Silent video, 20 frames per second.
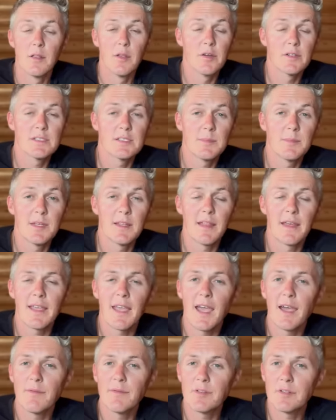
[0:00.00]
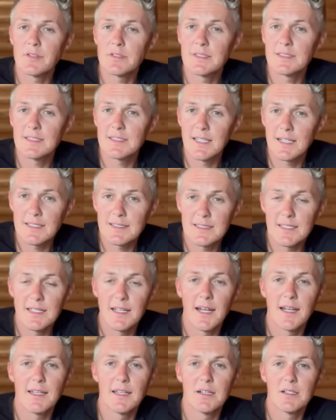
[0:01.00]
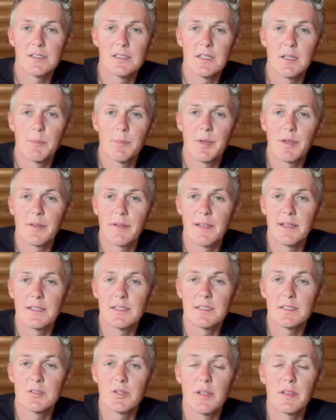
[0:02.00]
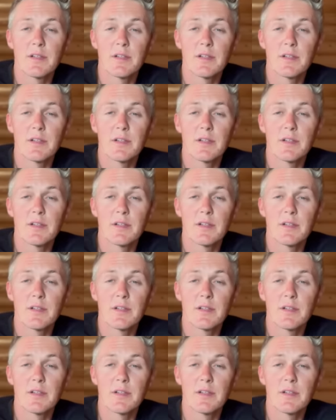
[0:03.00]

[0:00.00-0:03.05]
Looks to me like after 69 years in the building industry,